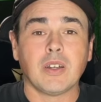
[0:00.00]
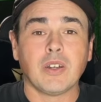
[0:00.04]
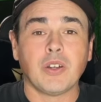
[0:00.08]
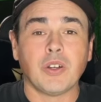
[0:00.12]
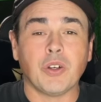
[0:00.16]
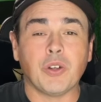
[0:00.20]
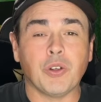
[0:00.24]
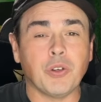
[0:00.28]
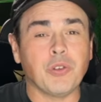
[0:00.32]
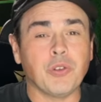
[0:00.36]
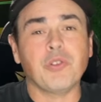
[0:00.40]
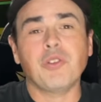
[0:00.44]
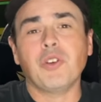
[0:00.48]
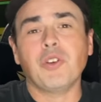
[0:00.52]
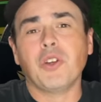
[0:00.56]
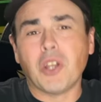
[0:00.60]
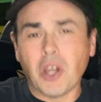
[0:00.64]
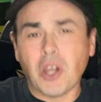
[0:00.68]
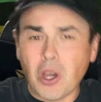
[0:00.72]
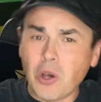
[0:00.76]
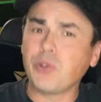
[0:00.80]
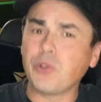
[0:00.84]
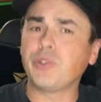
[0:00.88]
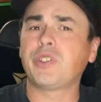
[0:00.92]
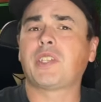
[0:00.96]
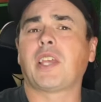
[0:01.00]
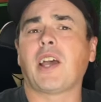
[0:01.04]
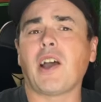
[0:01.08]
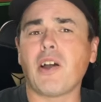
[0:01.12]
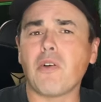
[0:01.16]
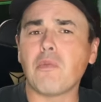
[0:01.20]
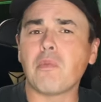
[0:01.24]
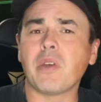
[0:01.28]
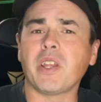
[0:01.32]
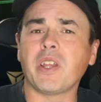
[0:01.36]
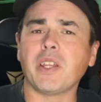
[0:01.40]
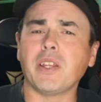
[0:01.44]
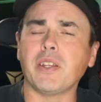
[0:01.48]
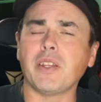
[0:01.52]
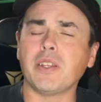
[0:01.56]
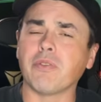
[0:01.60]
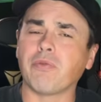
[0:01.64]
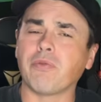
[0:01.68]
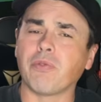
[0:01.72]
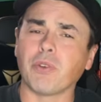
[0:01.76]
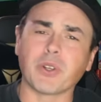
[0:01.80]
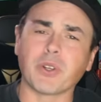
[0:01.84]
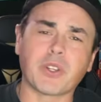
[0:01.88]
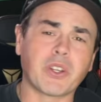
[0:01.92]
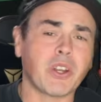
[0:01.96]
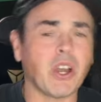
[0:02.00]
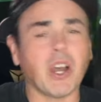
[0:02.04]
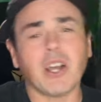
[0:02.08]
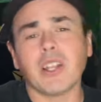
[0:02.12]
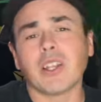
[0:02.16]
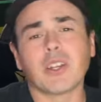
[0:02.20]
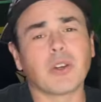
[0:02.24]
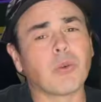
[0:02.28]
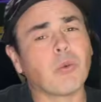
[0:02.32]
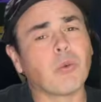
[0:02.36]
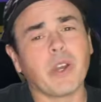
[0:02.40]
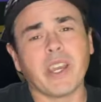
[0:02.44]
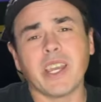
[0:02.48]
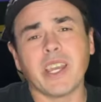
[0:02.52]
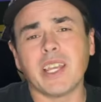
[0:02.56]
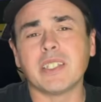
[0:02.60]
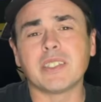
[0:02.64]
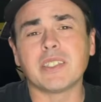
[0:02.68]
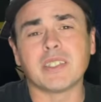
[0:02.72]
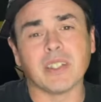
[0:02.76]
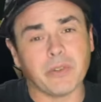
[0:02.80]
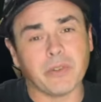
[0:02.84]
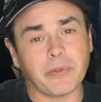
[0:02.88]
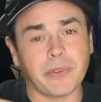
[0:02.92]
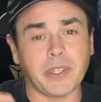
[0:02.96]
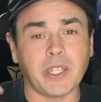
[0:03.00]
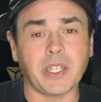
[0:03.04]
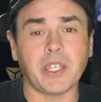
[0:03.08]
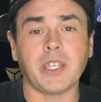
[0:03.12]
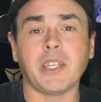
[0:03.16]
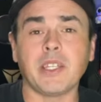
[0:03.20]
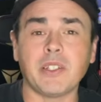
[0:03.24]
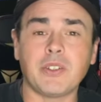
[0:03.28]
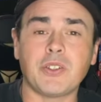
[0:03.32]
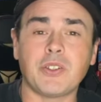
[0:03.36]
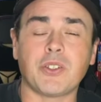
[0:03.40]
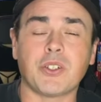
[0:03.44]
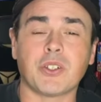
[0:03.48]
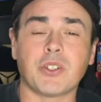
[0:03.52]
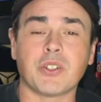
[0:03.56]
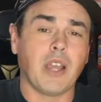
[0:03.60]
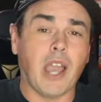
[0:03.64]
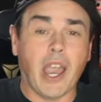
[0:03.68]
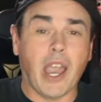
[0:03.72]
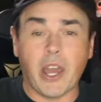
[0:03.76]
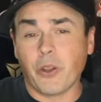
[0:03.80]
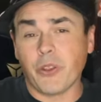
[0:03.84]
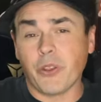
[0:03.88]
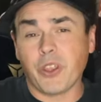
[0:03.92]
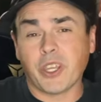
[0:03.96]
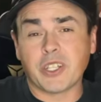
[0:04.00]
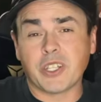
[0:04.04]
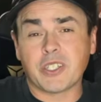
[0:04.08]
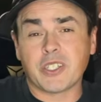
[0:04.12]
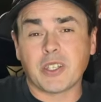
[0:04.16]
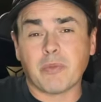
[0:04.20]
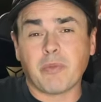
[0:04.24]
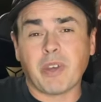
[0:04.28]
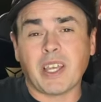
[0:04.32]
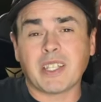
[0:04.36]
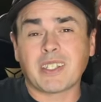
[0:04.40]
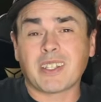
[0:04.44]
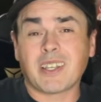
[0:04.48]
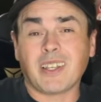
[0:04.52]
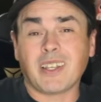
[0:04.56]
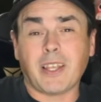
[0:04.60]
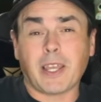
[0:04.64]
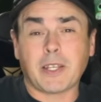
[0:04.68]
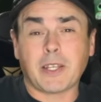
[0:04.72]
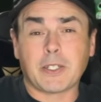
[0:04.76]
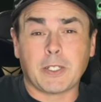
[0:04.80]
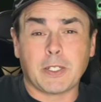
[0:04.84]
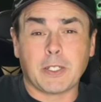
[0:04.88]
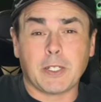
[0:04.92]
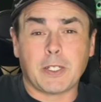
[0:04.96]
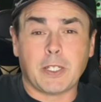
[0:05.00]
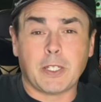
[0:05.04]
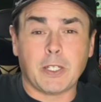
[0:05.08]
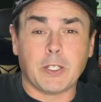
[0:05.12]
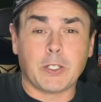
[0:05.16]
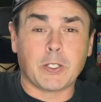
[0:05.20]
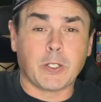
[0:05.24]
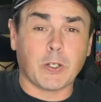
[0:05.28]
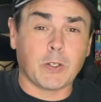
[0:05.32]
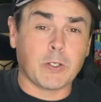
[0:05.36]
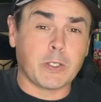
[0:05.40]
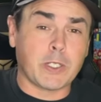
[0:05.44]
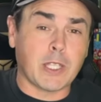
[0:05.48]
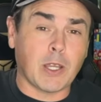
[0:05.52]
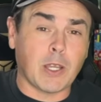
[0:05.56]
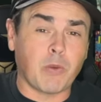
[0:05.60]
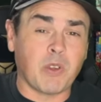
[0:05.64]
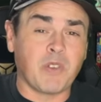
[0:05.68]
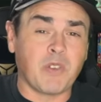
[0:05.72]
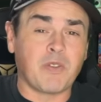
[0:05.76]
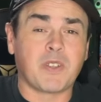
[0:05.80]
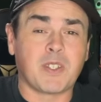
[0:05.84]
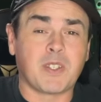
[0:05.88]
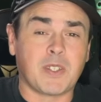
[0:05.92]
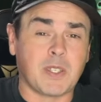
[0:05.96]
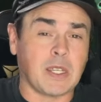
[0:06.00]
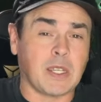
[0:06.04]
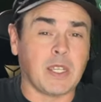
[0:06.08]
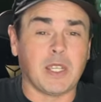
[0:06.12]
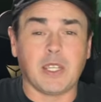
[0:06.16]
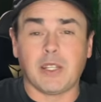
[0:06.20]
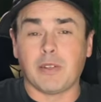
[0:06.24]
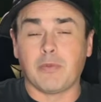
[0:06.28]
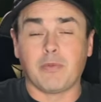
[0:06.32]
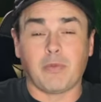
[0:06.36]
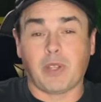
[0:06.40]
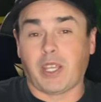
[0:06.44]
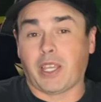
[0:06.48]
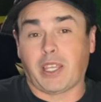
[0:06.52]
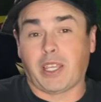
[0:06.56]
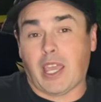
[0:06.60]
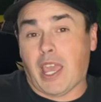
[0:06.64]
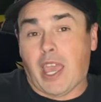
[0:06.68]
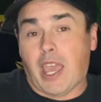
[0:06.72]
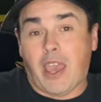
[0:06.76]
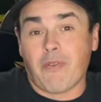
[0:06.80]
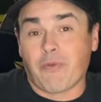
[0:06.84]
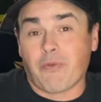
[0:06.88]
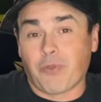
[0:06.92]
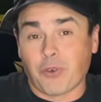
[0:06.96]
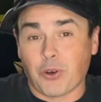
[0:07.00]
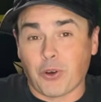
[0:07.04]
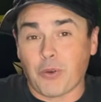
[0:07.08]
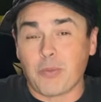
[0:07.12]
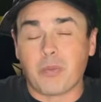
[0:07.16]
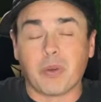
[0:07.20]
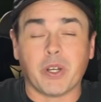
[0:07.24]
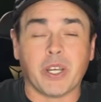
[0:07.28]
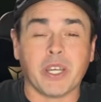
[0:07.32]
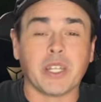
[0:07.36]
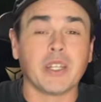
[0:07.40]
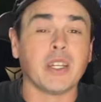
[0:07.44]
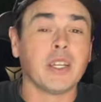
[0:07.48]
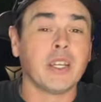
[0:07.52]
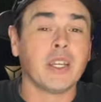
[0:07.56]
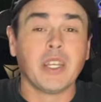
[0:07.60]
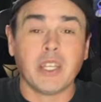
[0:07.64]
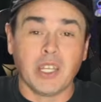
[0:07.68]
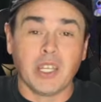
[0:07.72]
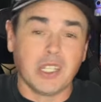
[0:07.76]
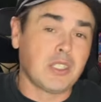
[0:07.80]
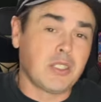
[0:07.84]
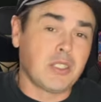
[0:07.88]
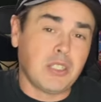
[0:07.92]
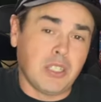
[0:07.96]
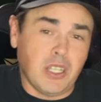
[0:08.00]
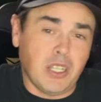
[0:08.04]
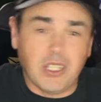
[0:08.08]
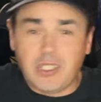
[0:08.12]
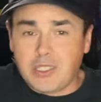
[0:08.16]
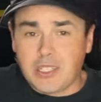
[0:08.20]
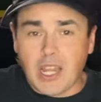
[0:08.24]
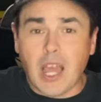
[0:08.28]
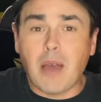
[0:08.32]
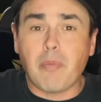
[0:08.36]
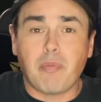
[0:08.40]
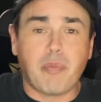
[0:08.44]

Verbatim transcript: Who knows how many different colorways of each. I don't think it's the best collection of t-shirts that we've seen like ever, but it's it's not